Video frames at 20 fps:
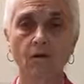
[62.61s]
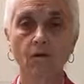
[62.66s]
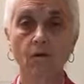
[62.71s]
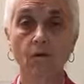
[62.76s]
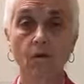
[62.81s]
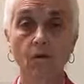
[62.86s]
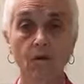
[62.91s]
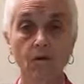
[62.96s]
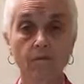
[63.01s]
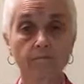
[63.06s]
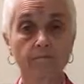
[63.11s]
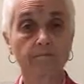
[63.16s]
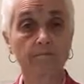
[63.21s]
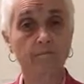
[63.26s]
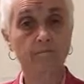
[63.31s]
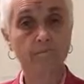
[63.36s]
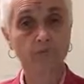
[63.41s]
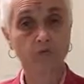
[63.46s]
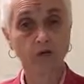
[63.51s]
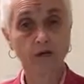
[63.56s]
where I
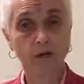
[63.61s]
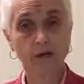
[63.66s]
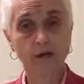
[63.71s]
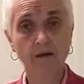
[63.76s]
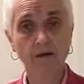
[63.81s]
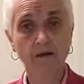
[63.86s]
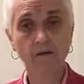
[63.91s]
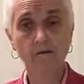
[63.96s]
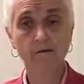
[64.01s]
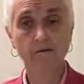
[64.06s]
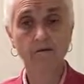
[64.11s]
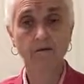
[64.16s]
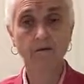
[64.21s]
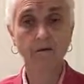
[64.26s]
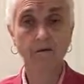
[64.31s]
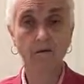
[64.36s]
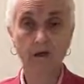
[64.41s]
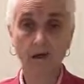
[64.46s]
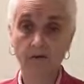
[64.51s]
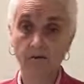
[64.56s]
chant
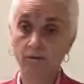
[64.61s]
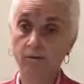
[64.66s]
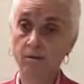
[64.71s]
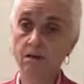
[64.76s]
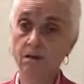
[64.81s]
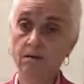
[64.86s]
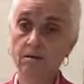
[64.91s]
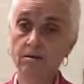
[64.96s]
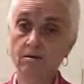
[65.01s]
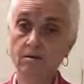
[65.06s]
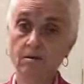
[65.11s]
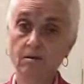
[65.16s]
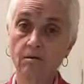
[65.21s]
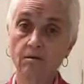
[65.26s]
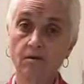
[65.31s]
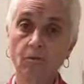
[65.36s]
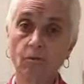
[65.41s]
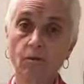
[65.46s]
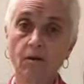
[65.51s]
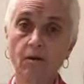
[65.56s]
and read in
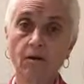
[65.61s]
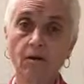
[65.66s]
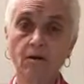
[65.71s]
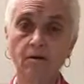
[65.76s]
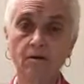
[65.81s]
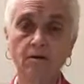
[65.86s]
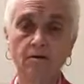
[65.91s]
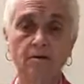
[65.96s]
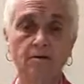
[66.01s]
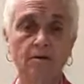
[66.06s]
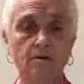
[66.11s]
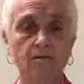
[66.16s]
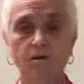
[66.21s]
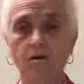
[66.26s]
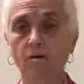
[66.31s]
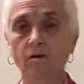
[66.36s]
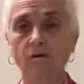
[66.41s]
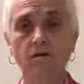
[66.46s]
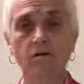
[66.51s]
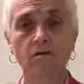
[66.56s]
the morning. I
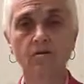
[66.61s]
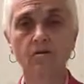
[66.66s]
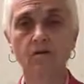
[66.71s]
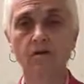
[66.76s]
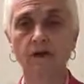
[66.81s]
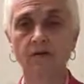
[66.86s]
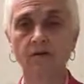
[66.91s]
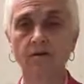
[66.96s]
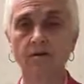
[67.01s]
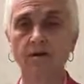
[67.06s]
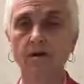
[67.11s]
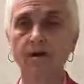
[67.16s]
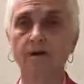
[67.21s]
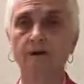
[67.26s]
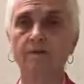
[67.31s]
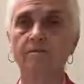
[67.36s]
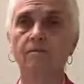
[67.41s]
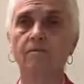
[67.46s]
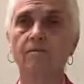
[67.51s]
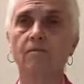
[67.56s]
couldn't do that today.
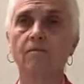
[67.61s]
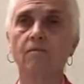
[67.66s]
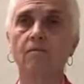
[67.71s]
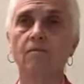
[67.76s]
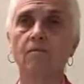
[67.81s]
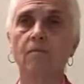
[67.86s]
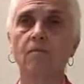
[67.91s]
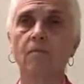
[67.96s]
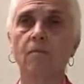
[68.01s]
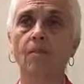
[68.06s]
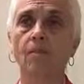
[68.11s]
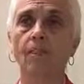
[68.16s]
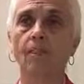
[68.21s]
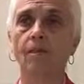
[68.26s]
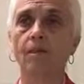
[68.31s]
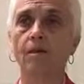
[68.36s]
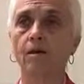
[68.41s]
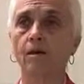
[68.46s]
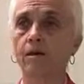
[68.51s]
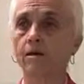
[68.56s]

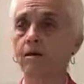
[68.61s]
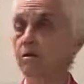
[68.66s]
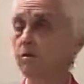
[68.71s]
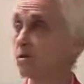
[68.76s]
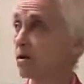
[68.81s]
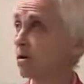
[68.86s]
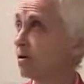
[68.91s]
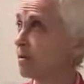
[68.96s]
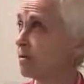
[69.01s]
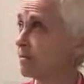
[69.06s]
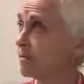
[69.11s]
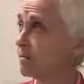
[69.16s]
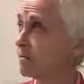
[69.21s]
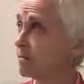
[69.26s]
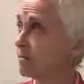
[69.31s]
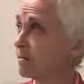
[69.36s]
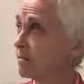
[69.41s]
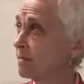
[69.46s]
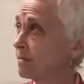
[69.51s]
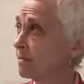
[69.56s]
So
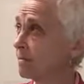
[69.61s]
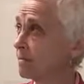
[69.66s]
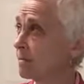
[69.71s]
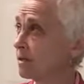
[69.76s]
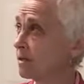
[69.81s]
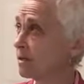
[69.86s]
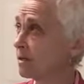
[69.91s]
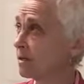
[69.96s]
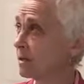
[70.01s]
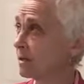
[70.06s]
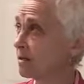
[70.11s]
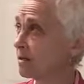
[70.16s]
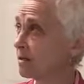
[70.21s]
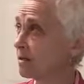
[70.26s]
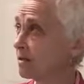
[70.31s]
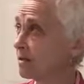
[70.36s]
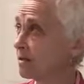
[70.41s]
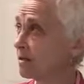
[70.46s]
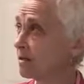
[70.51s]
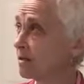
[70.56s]
it's
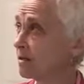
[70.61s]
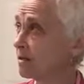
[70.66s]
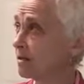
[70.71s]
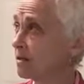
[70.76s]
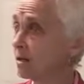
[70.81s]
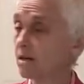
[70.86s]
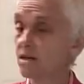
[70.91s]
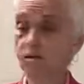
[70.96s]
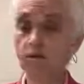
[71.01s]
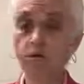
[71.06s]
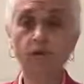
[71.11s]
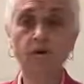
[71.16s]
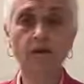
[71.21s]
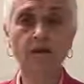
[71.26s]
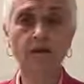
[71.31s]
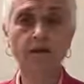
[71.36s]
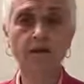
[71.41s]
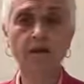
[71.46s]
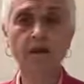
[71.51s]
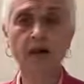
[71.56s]

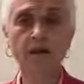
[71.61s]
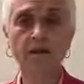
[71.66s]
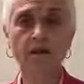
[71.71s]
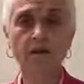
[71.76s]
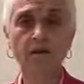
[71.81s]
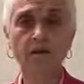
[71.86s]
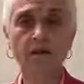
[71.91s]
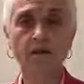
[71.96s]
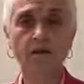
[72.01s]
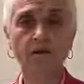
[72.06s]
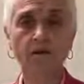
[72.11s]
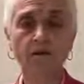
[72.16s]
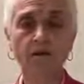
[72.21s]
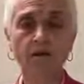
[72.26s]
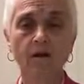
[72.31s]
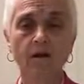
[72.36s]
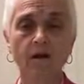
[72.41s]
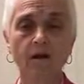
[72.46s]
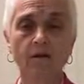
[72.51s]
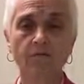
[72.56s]
6:30 at night here.
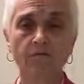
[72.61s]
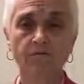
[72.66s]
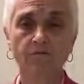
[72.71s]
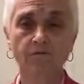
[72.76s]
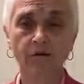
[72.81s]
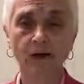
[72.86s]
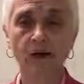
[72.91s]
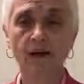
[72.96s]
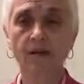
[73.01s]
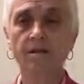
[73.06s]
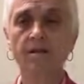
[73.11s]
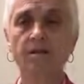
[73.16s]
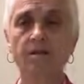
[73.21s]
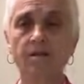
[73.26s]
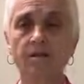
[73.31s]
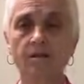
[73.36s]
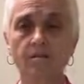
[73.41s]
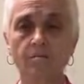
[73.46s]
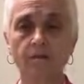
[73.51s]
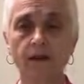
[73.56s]
I'm finally
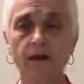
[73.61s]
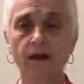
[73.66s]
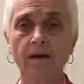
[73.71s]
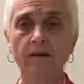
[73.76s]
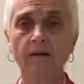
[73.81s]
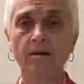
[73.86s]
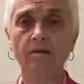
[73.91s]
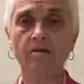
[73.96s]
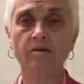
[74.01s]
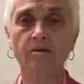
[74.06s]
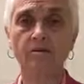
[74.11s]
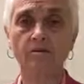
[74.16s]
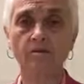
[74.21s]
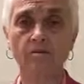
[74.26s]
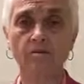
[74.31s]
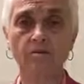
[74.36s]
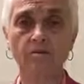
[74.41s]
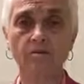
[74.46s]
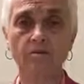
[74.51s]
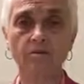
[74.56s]
getting back
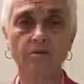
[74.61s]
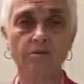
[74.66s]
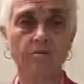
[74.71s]
into